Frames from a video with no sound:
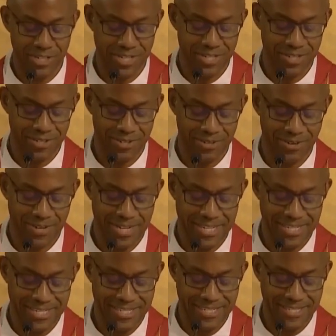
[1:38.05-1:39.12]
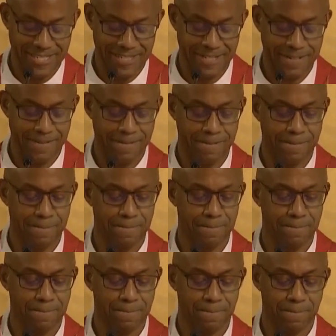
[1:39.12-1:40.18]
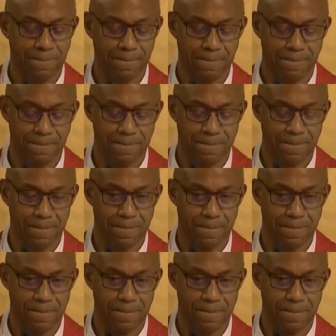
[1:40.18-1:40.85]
Jesus Christ. You, Lord Jesus Christ.